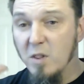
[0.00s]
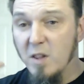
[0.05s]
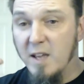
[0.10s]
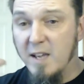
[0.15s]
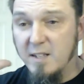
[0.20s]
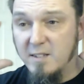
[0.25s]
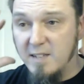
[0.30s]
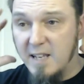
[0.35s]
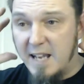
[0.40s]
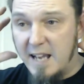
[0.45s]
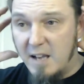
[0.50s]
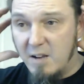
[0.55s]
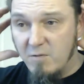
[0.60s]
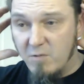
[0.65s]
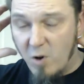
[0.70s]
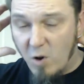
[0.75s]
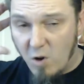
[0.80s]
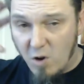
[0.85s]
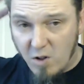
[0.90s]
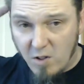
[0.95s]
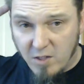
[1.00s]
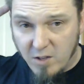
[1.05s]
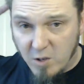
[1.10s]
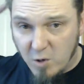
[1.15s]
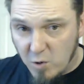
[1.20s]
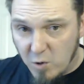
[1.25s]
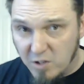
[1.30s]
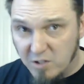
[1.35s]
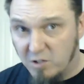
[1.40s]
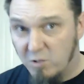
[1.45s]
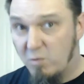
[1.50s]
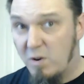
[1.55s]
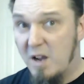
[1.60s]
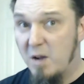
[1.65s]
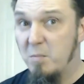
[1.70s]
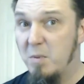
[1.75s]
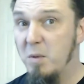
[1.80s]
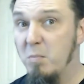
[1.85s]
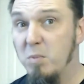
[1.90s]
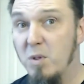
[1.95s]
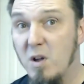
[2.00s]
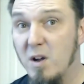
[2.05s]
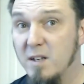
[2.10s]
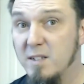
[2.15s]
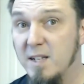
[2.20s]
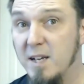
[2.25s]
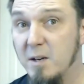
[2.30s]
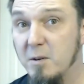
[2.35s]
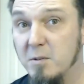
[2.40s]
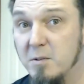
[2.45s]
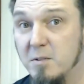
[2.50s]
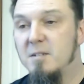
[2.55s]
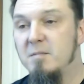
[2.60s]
like to have all the noise around me blocked out.